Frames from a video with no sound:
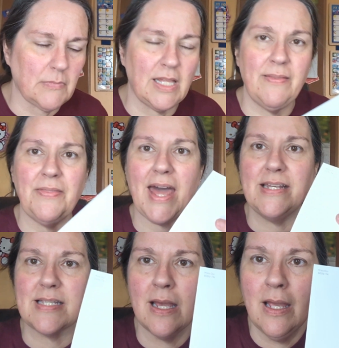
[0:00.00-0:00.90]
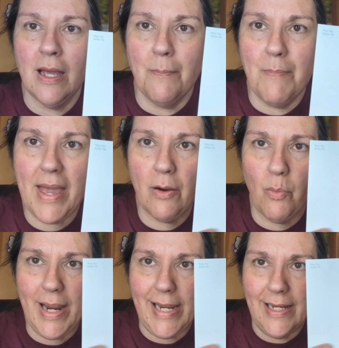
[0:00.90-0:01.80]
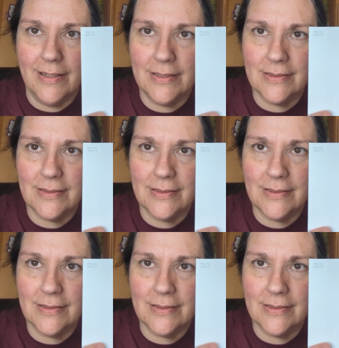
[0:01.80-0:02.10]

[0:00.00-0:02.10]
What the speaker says: And then that is Mais oui.